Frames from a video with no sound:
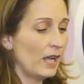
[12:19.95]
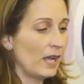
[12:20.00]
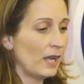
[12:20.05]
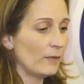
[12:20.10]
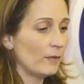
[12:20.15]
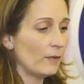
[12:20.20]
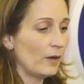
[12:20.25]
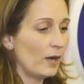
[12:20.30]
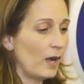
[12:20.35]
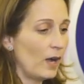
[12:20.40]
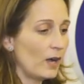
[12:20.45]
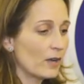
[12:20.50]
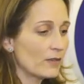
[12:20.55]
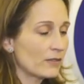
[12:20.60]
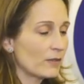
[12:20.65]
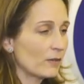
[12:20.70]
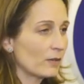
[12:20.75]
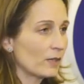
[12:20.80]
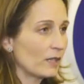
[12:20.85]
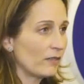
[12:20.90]
Um,
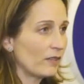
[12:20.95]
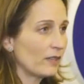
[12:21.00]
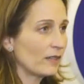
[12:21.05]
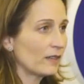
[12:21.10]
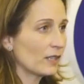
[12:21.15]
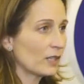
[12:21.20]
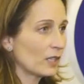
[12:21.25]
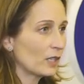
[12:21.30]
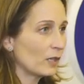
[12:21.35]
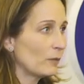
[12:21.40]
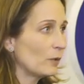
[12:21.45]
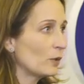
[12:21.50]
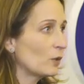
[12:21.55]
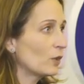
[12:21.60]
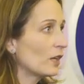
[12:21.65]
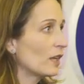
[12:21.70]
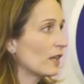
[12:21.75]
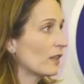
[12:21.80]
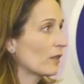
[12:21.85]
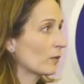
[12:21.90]
also giving the
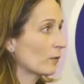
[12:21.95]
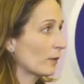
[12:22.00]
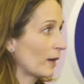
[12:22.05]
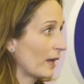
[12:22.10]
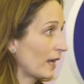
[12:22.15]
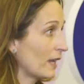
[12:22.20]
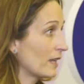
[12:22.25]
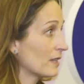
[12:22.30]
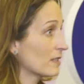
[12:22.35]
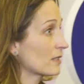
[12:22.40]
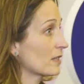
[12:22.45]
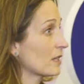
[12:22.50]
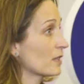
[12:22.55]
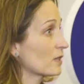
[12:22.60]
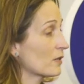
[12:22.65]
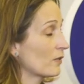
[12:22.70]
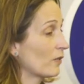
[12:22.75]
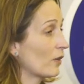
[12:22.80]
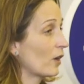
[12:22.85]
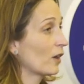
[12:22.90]
community the reins
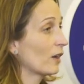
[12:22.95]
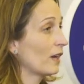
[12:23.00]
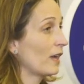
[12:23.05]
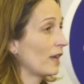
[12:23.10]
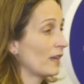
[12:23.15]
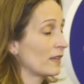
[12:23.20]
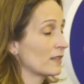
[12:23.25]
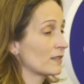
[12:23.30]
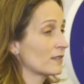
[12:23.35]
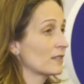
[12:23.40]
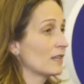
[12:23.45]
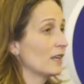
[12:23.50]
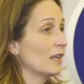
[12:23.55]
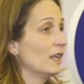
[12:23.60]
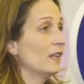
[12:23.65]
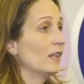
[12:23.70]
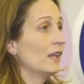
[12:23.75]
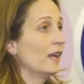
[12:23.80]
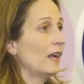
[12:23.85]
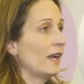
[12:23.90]
as far as
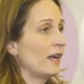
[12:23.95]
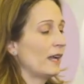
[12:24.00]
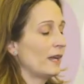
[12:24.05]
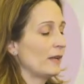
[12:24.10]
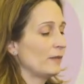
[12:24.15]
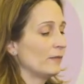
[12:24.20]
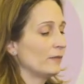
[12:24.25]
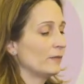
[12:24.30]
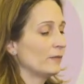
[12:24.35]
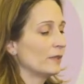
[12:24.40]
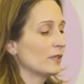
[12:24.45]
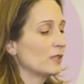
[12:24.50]
um,